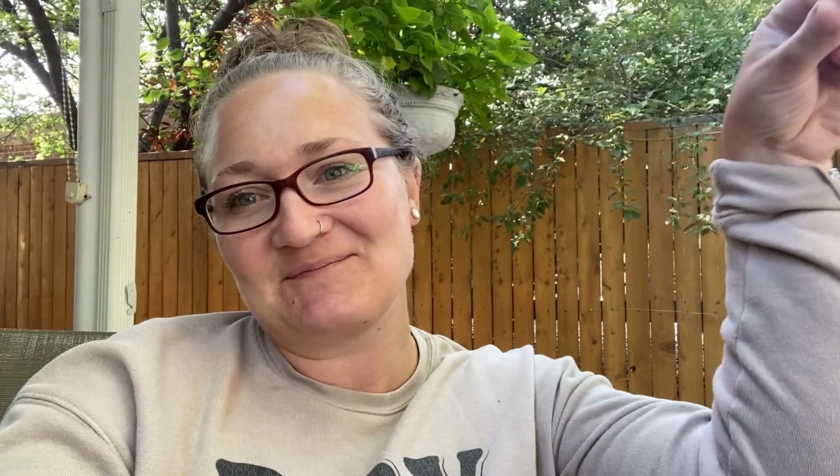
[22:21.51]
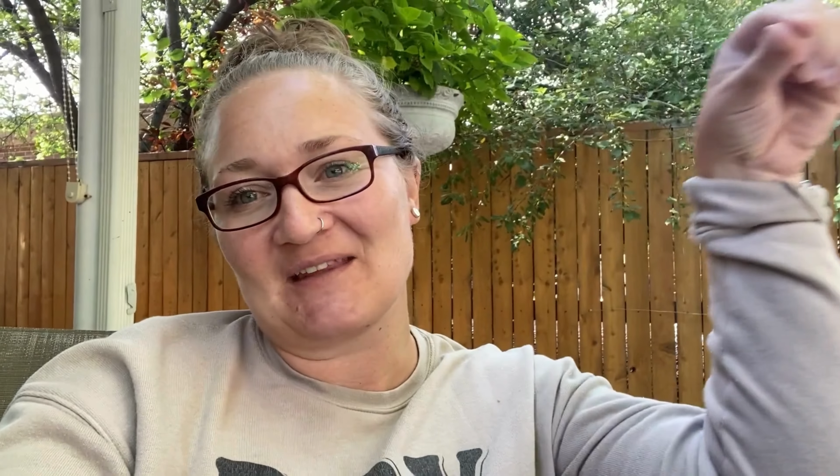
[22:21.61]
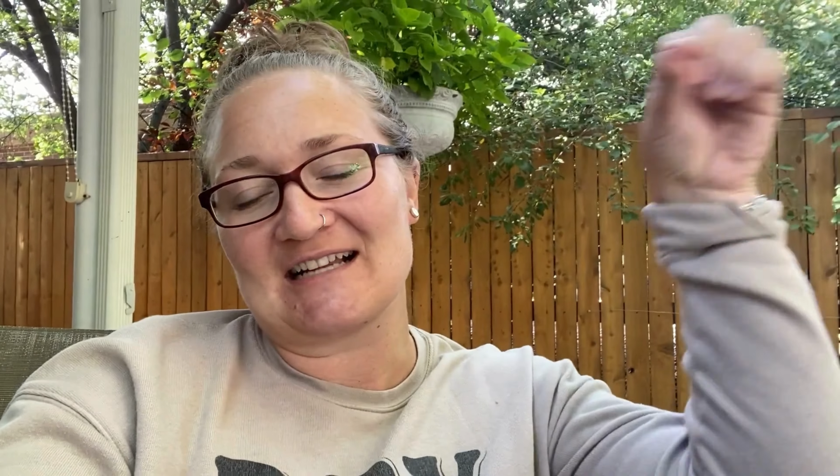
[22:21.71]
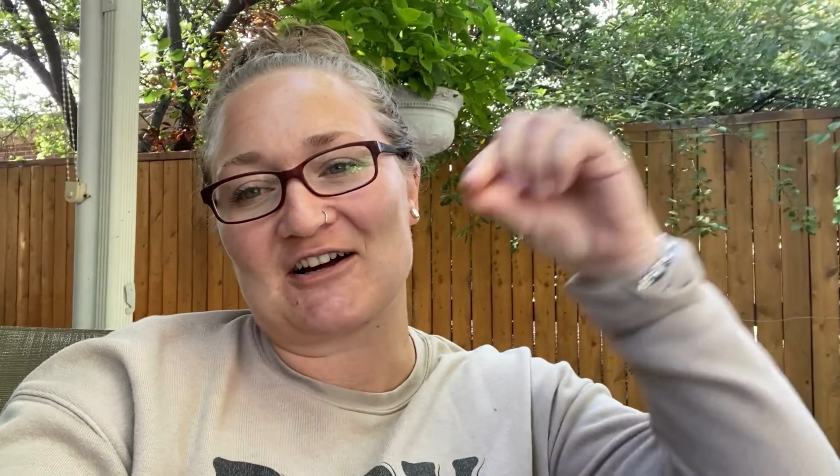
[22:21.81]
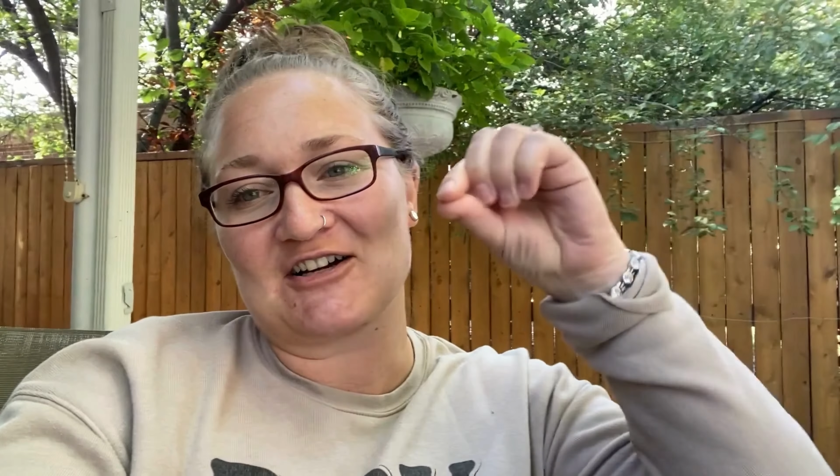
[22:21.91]

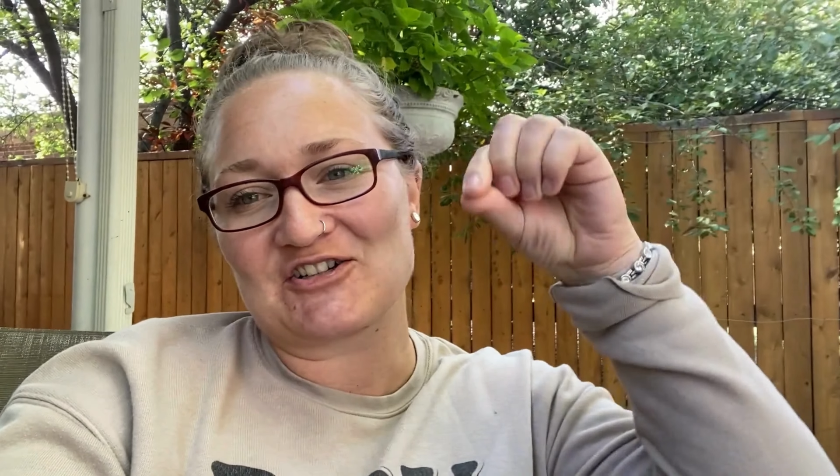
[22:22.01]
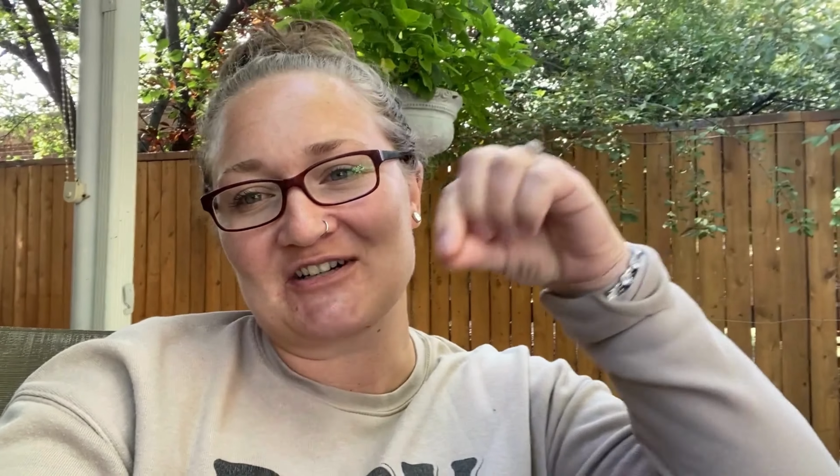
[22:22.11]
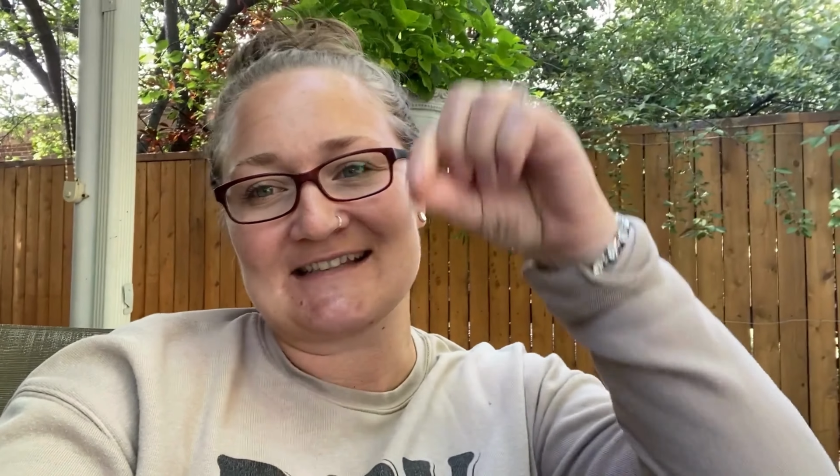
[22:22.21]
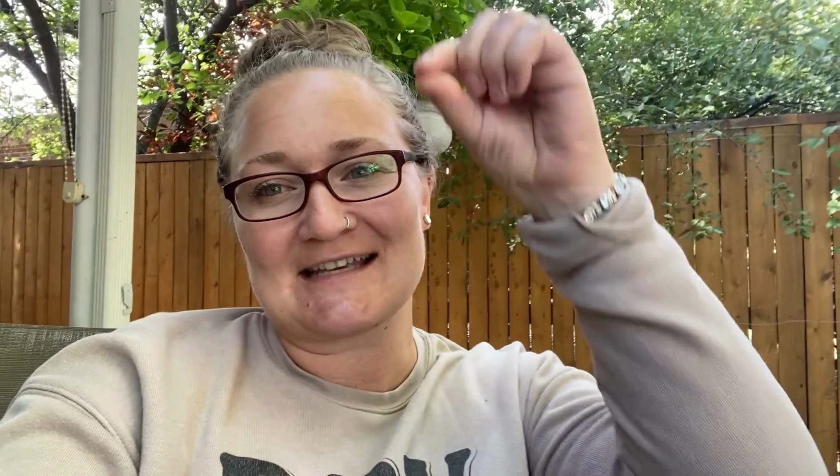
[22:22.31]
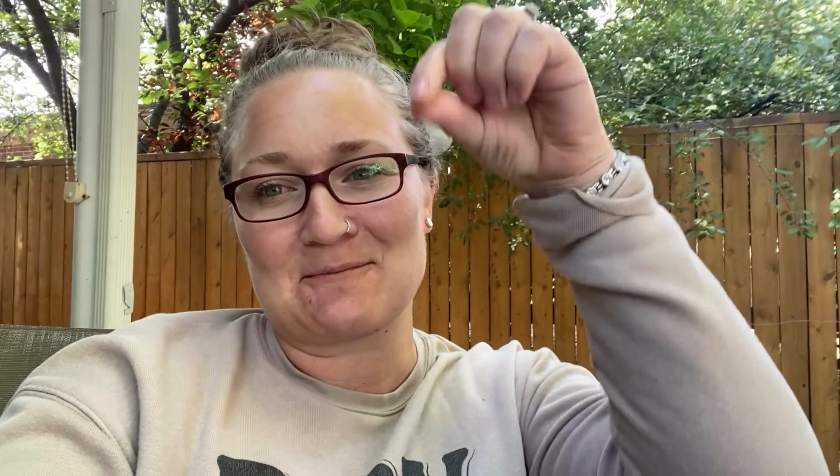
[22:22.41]
like, dog
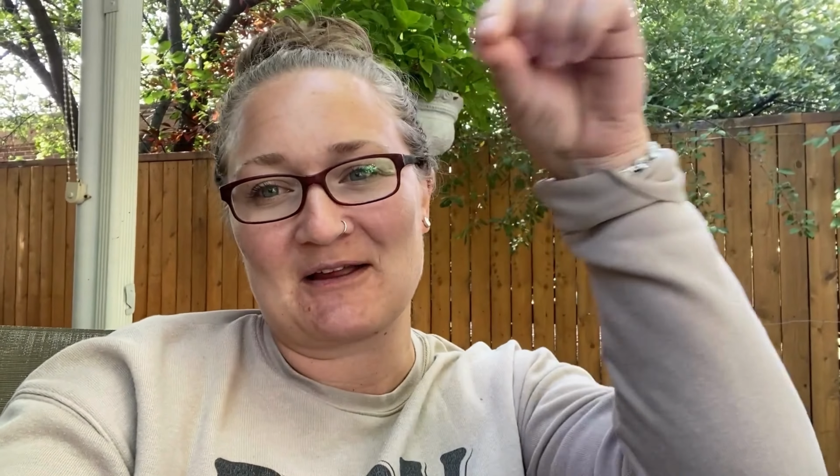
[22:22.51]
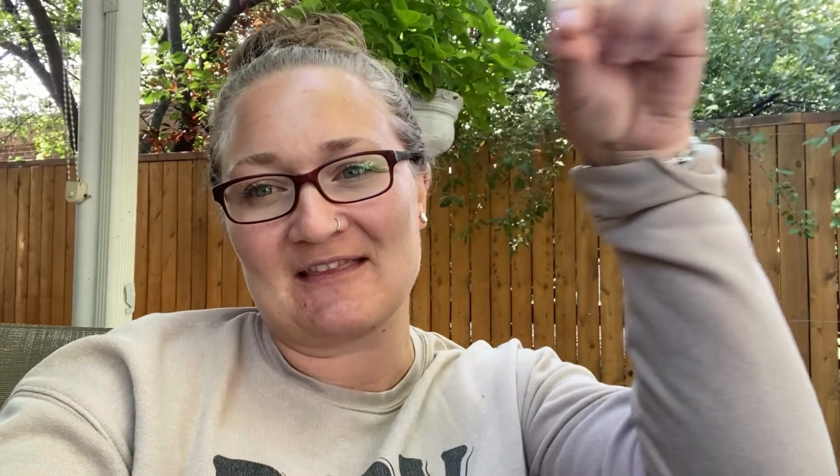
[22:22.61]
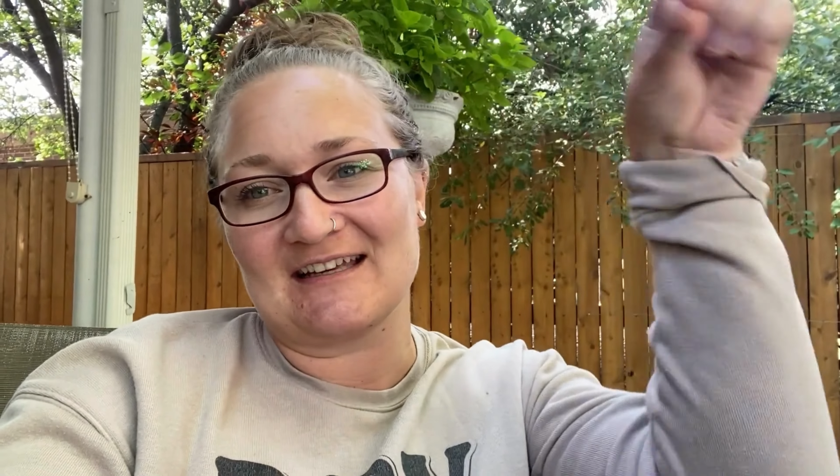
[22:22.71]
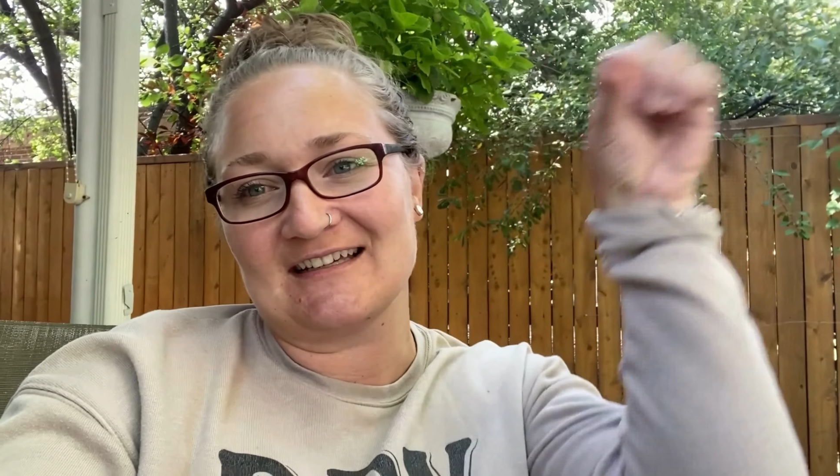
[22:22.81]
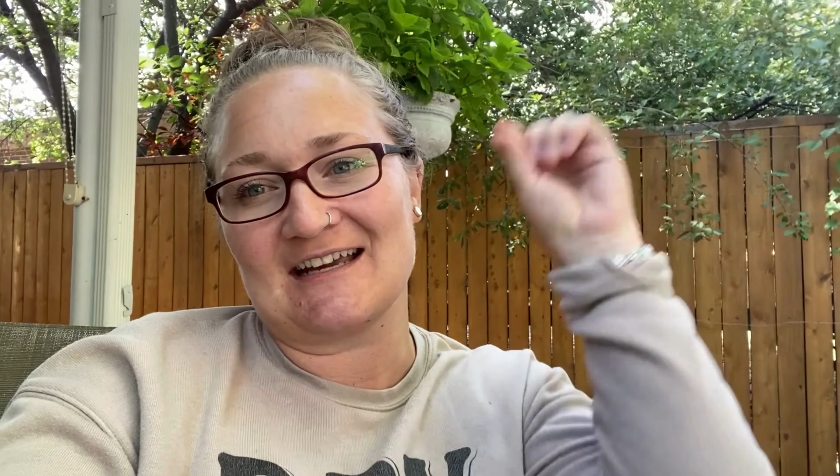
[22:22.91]
treats up on the